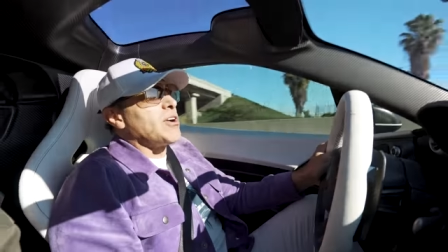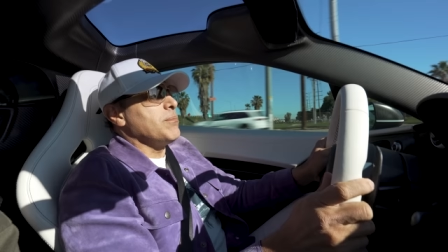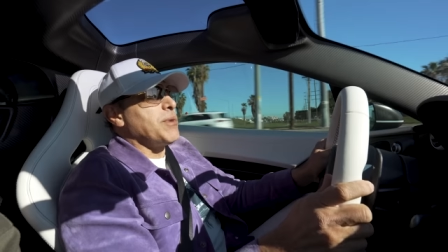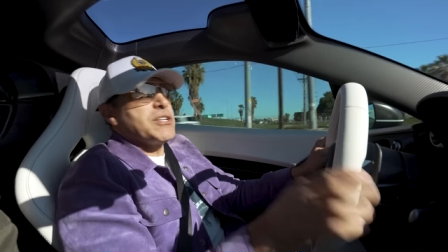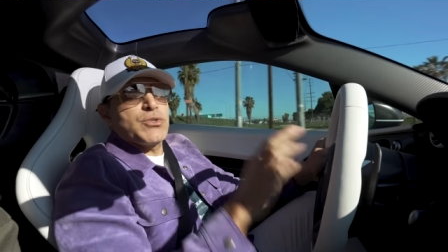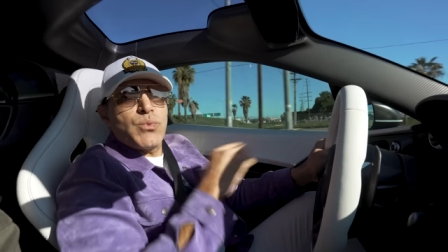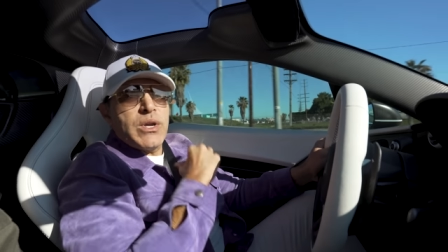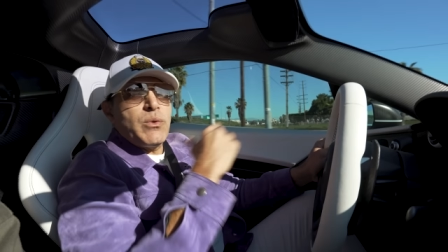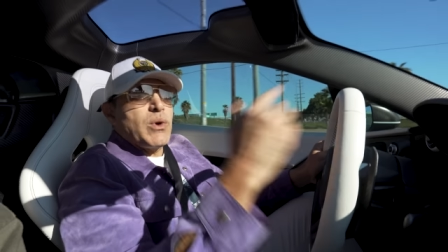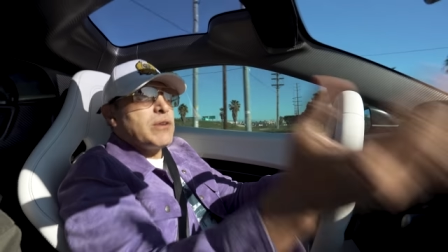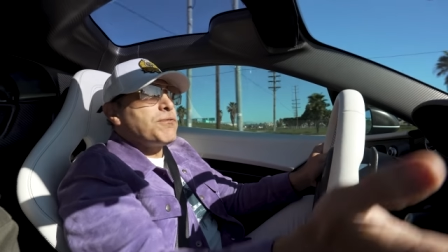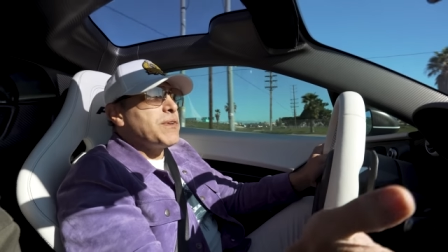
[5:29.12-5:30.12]
but it's
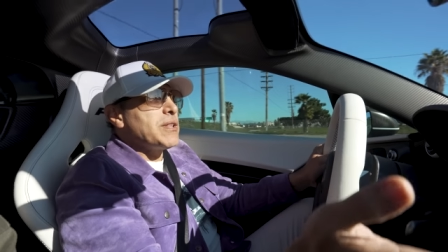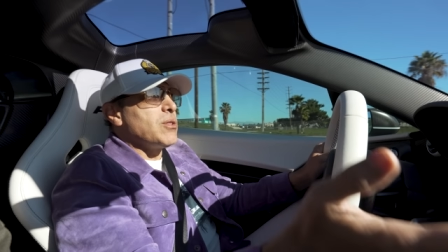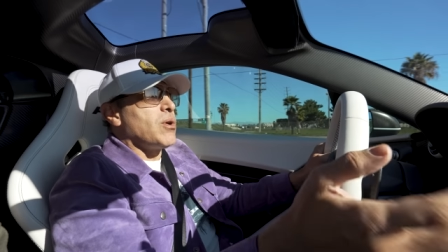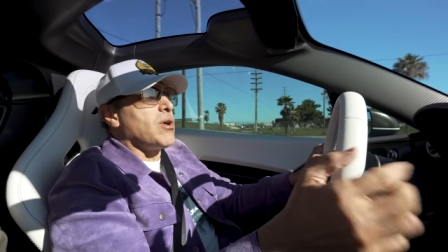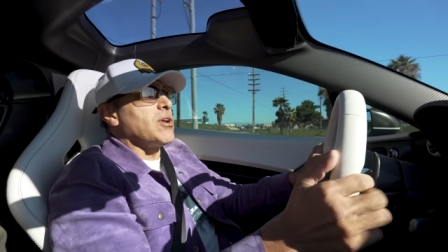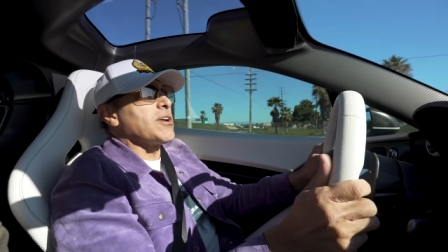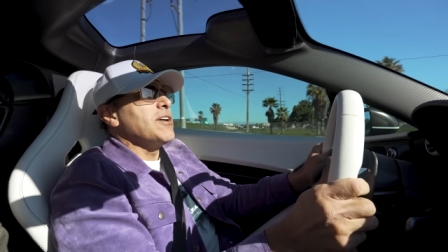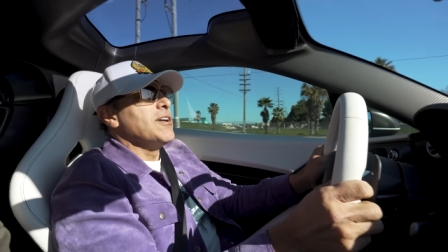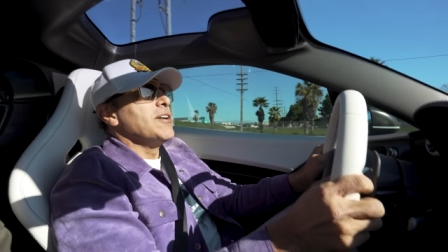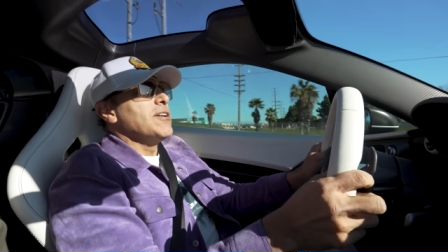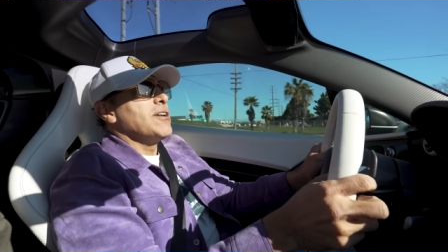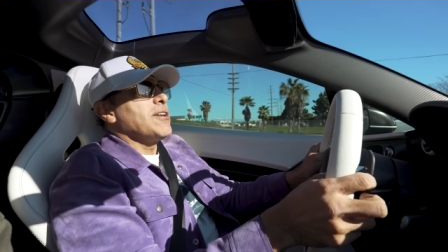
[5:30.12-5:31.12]
twenty-one feet long,
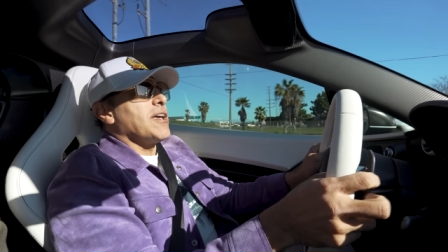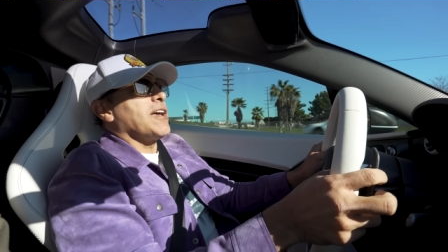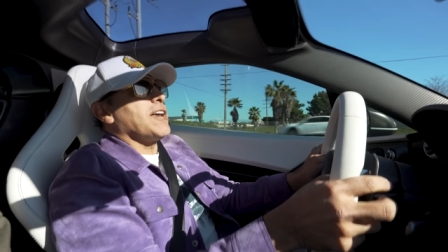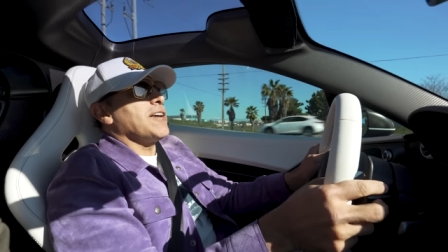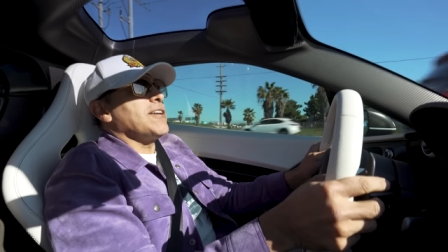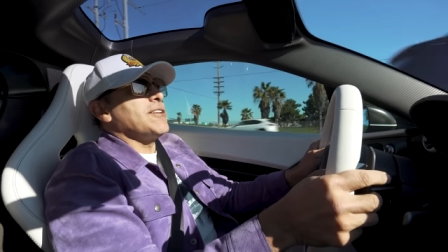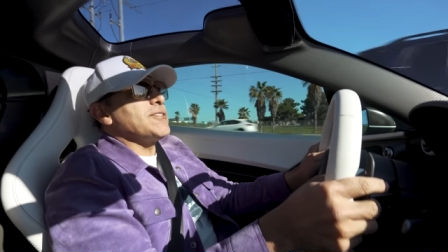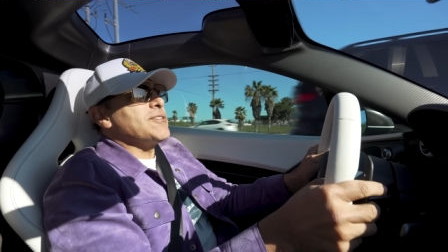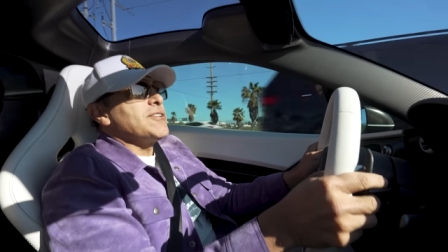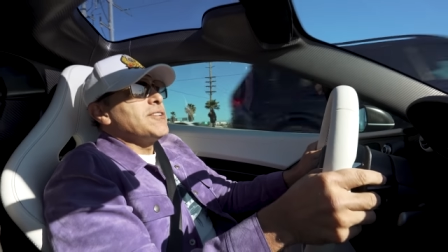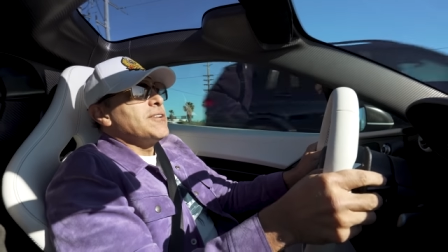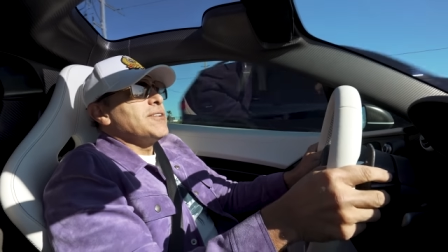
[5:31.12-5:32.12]
and
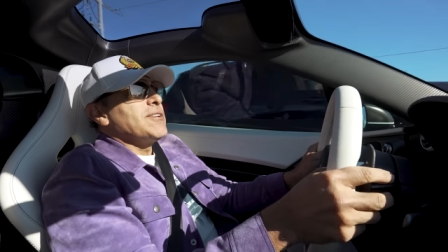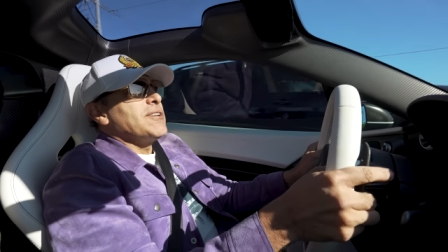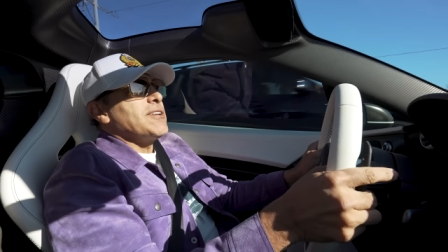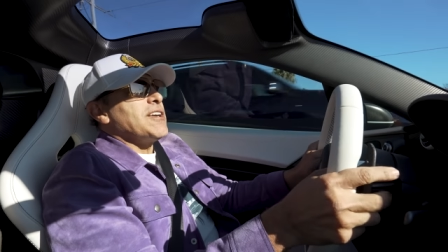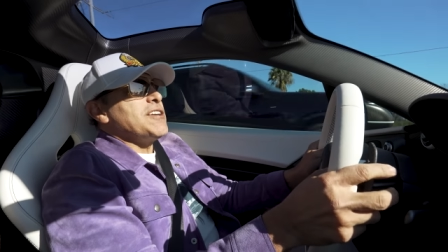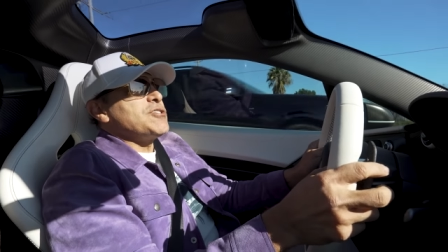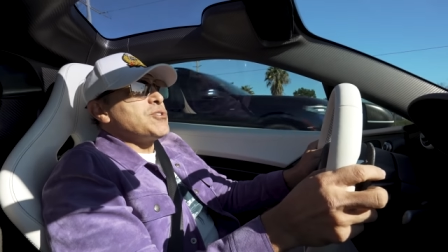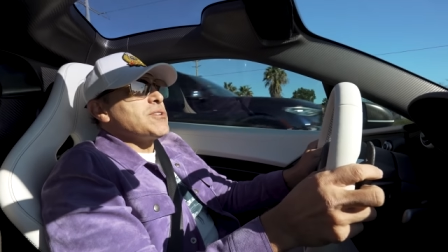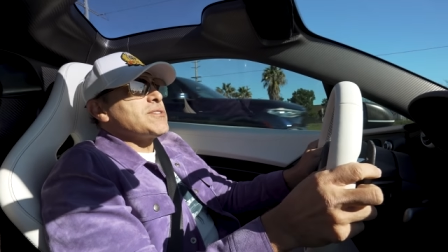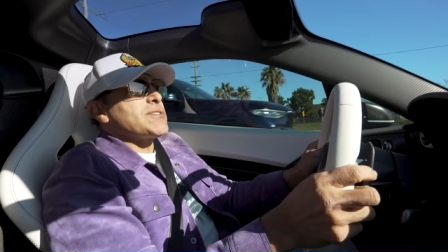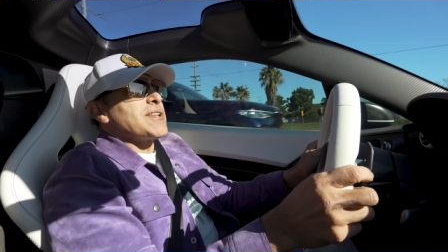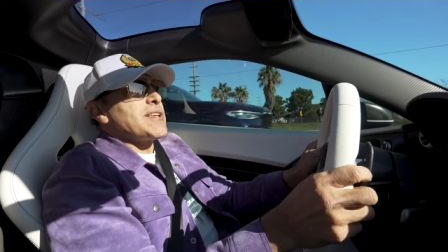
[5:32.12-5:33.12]
it's
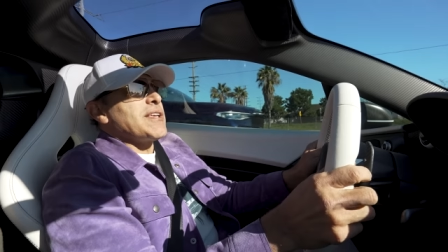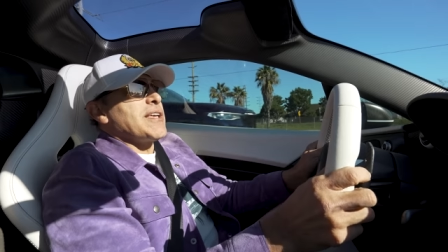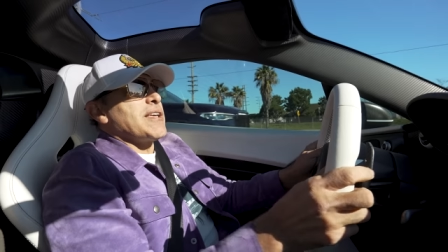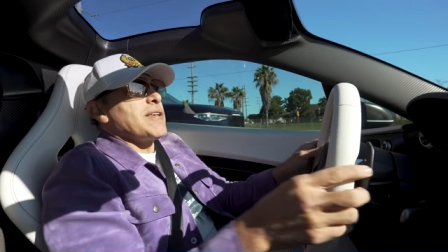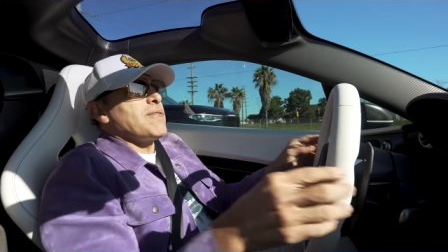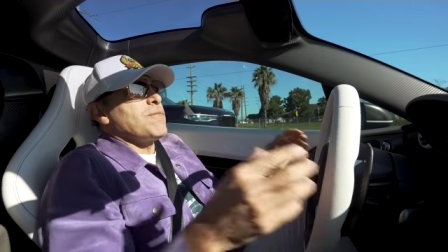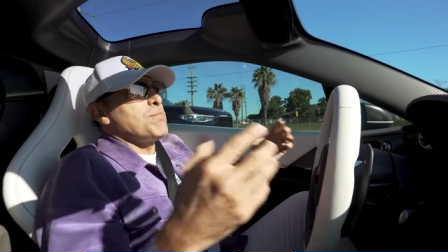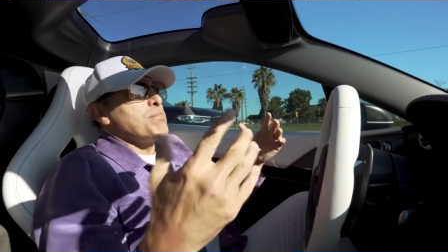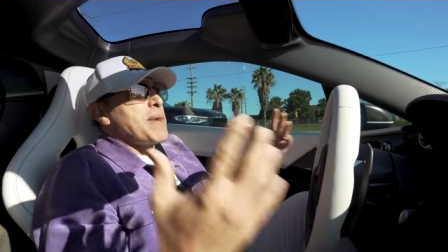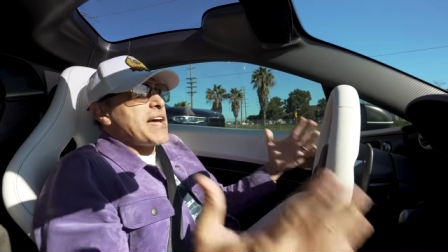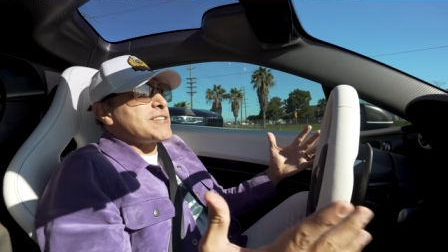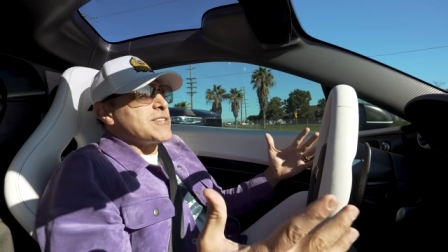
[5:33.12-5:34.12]
just
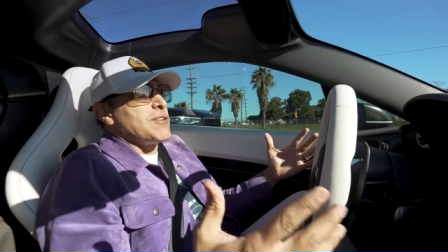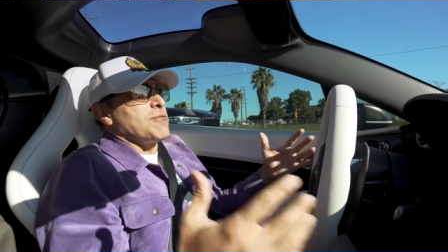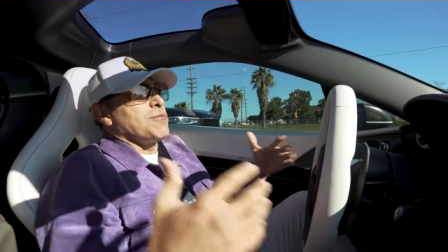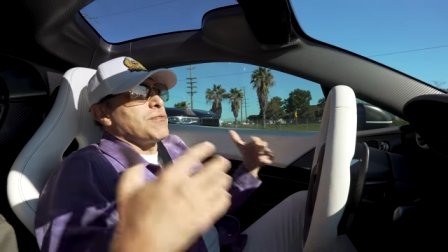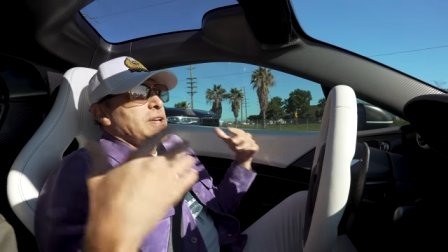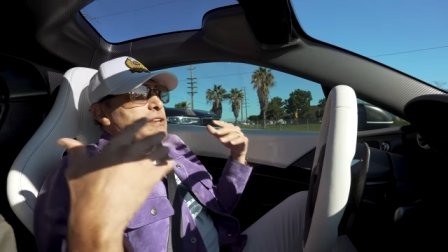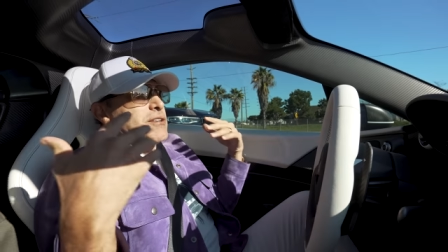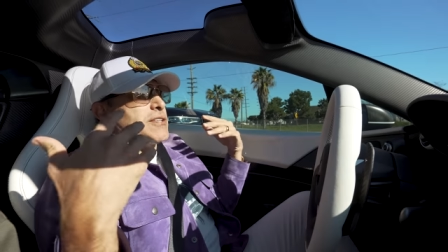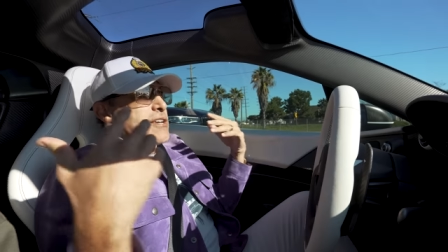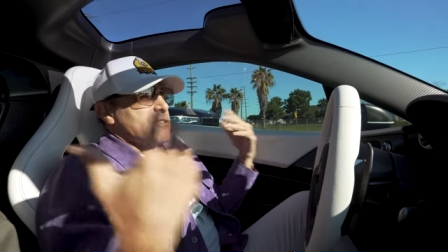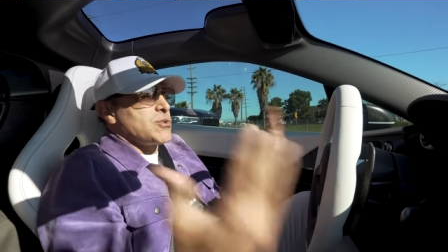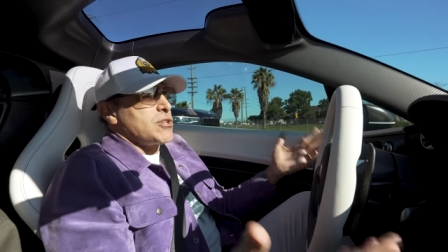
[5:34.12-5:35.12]
massive, and it
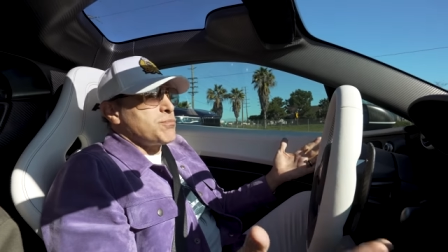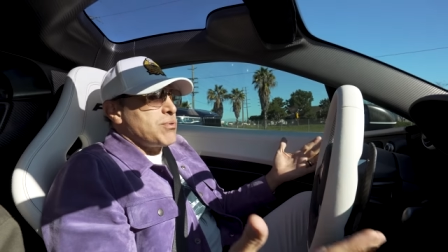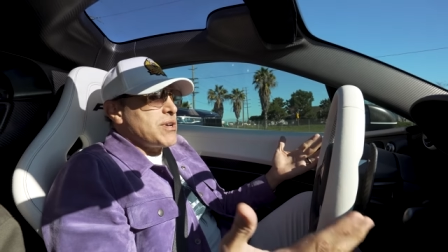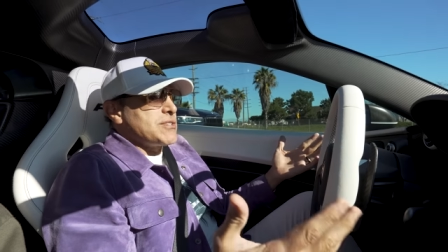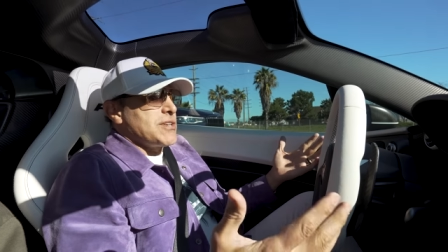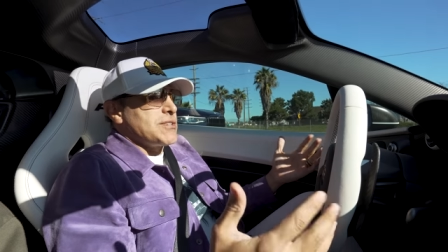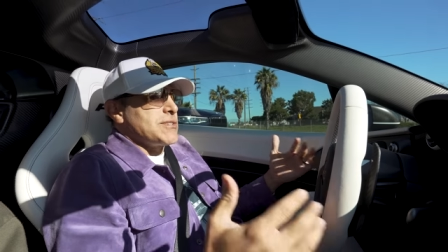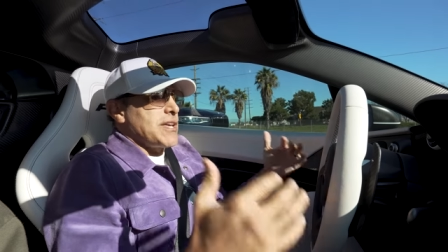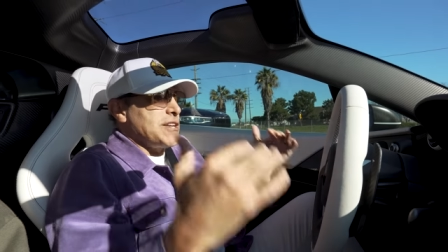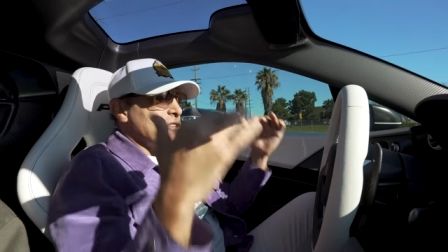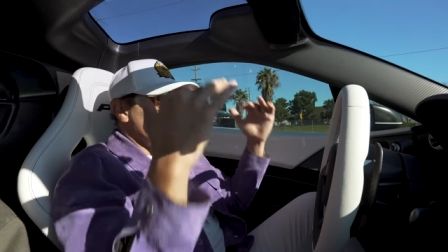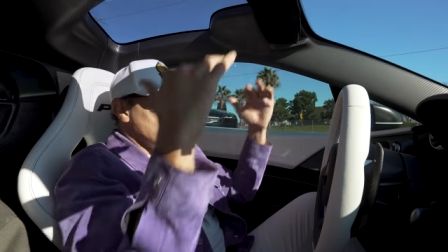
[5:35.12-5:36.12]
takes such presence,
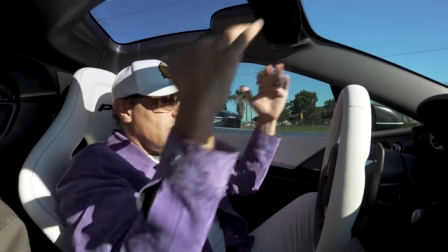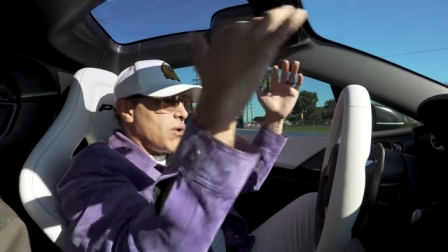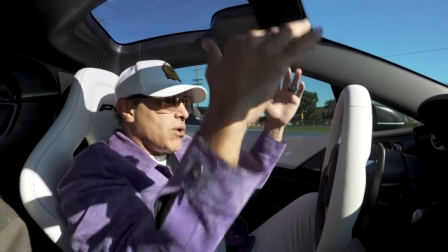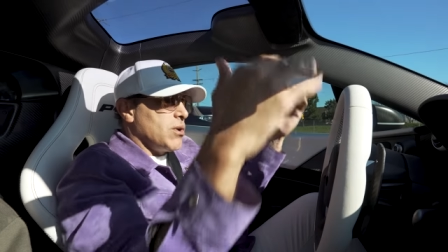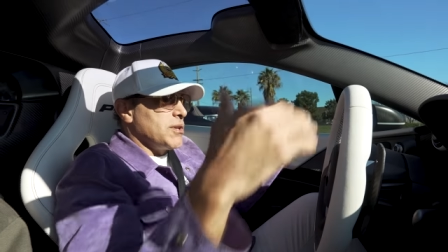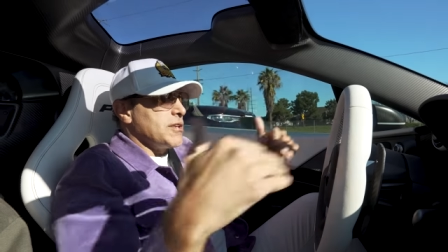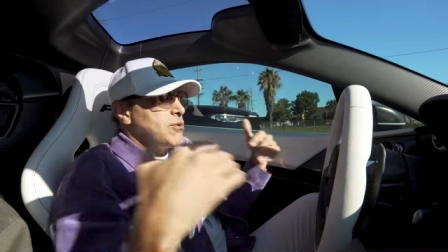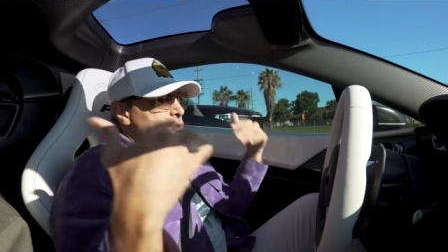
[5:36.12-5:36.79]
and it's tall, and you